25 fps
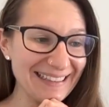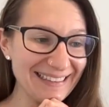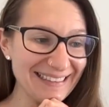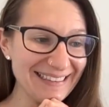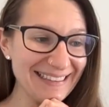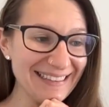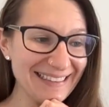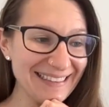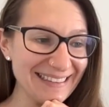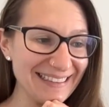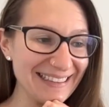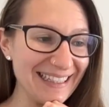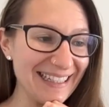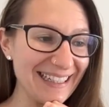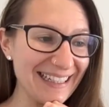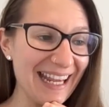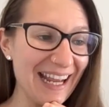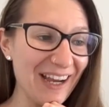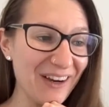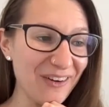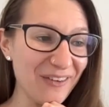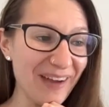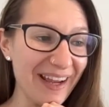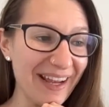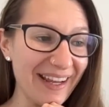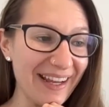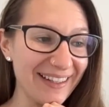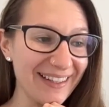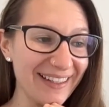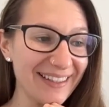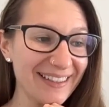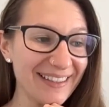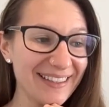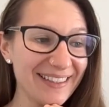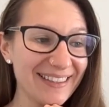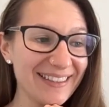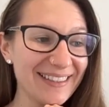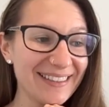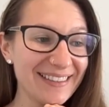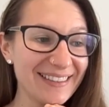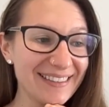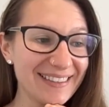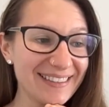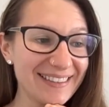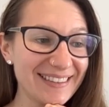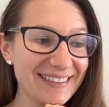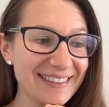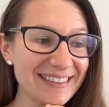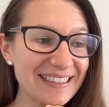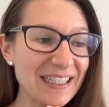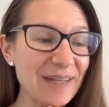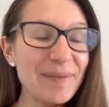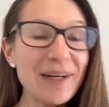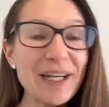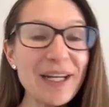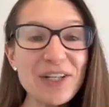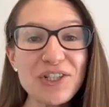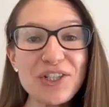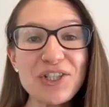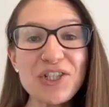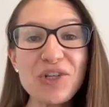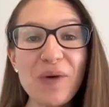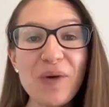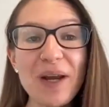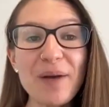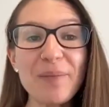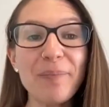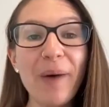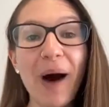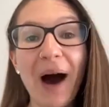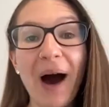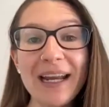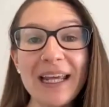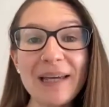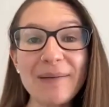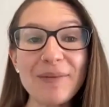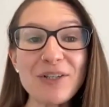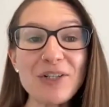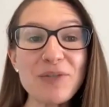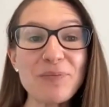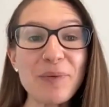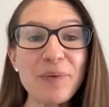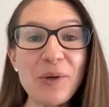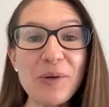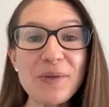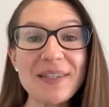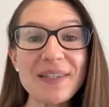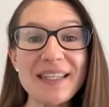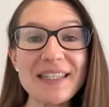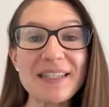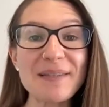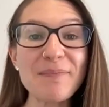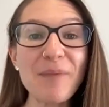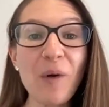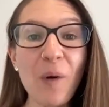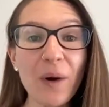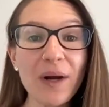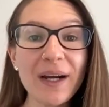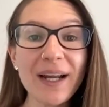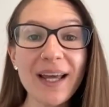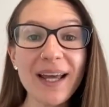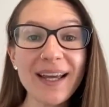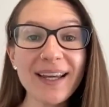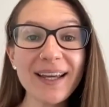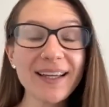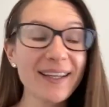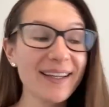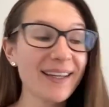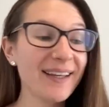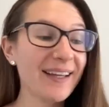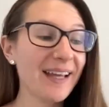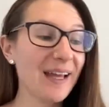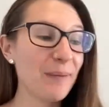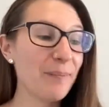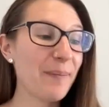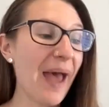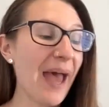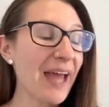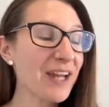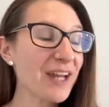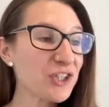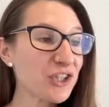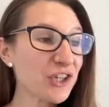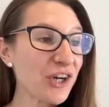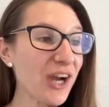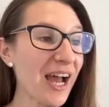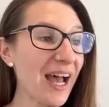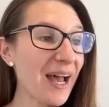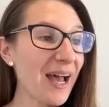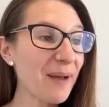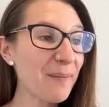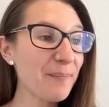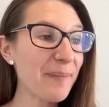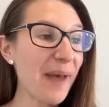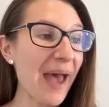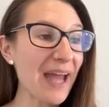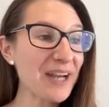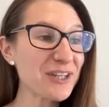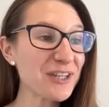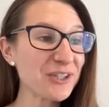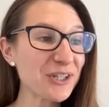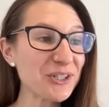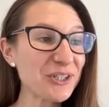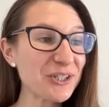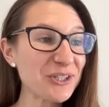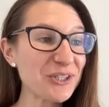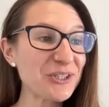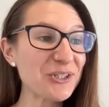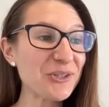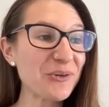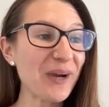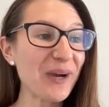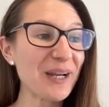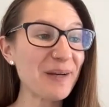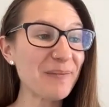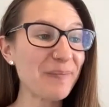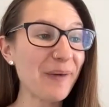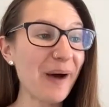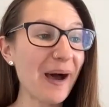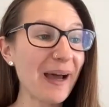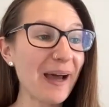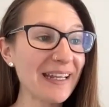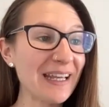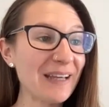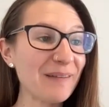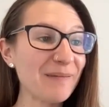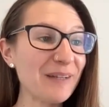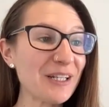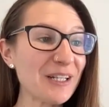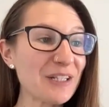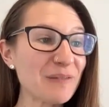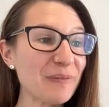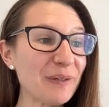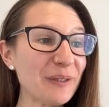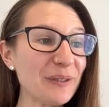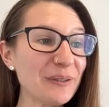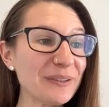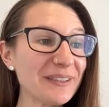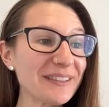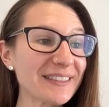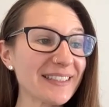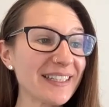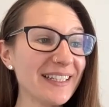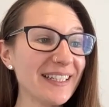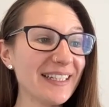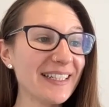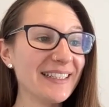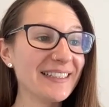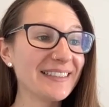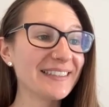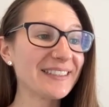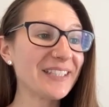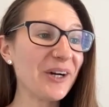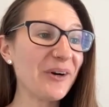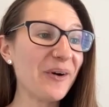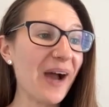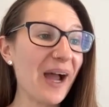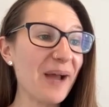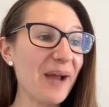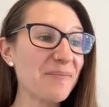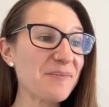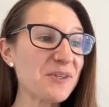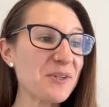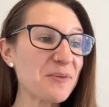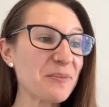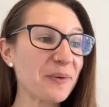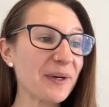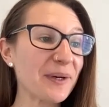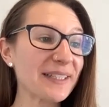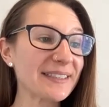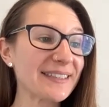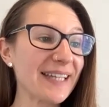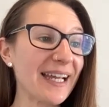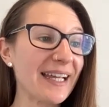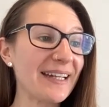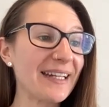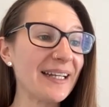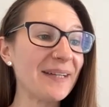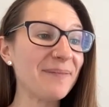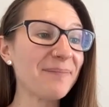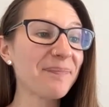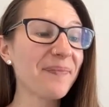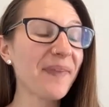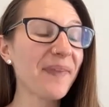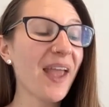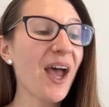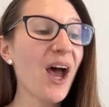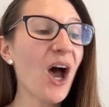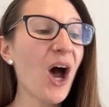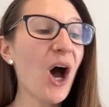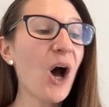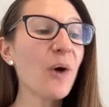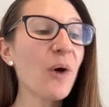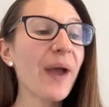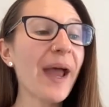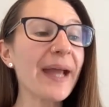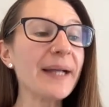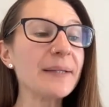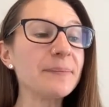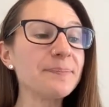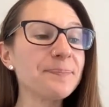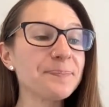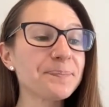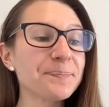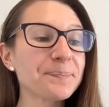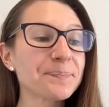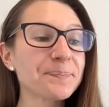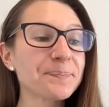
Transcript: Oh, I can't wait. Somebody just joined Body Image Boost this morning. Petra just joined Body Image Boost. So I'm super excited. Okay.